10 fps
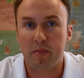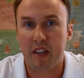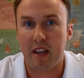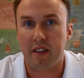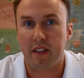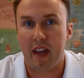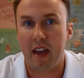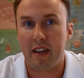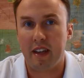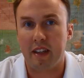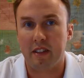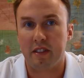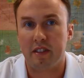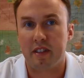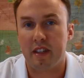side to that
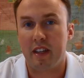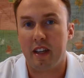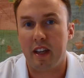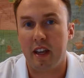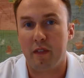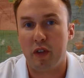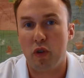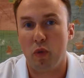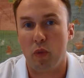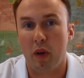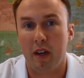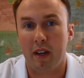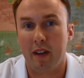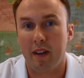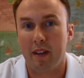is if you...
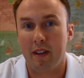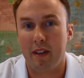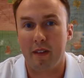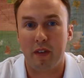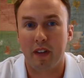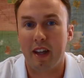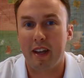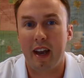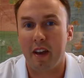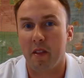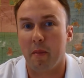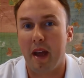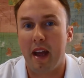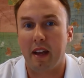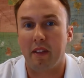Uh, If you let it out of the
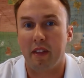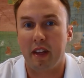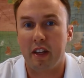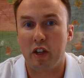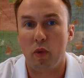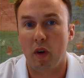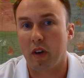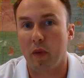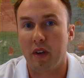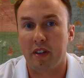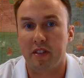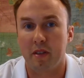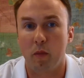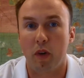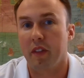bag that you are going to
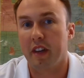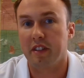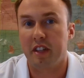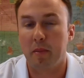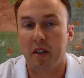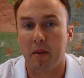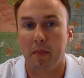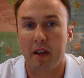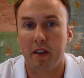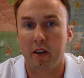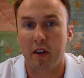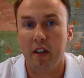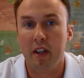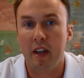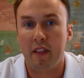somewhere that is deemed a competitor,
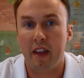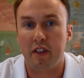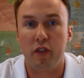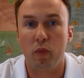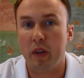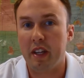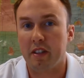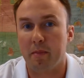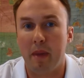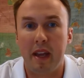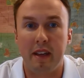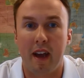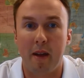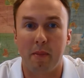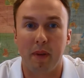that two weeks may
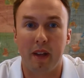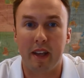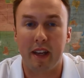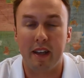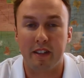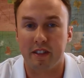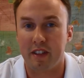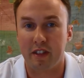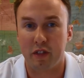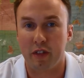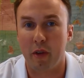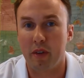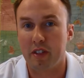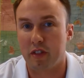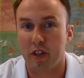not play in as, as your
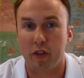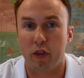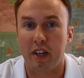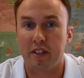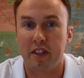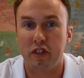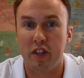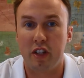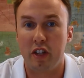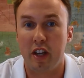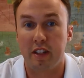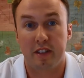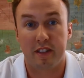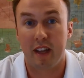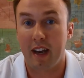notice or your transition.
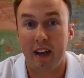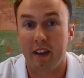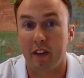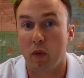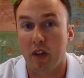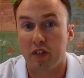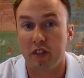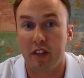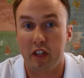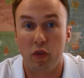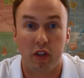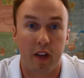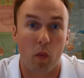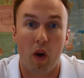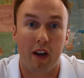It's not out of the question that you could
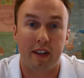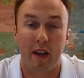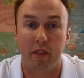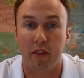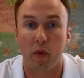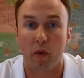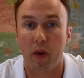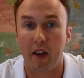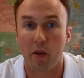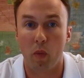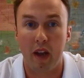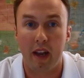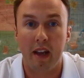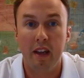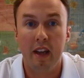get walked out the door right
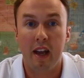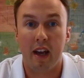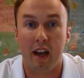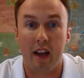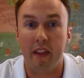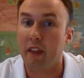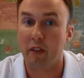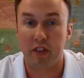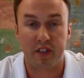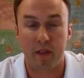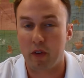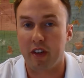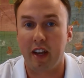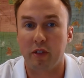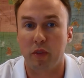away, uh, and they'll just sever
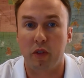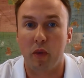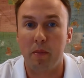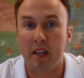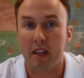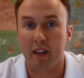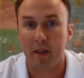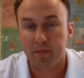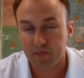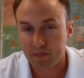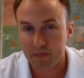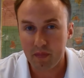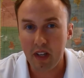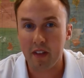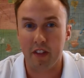ties with you immediately.
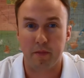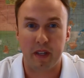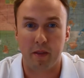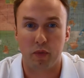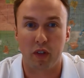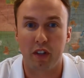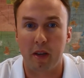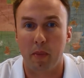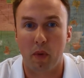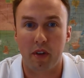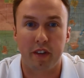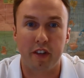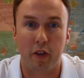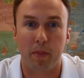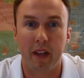This becomes really important in
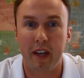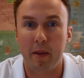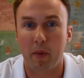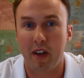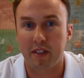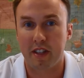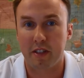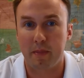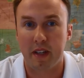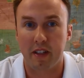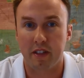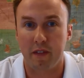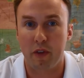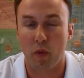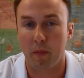your planning process, because
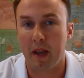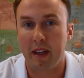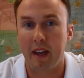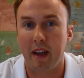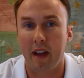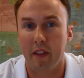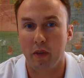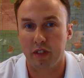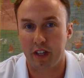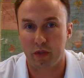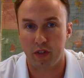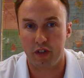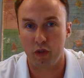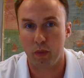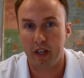if you were banking on those extra
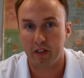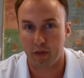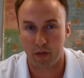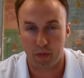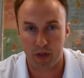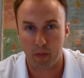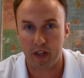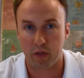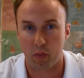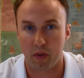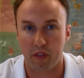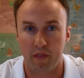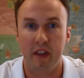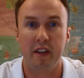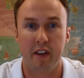two weeks or three weeks worth
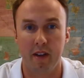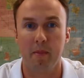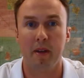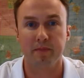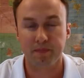of income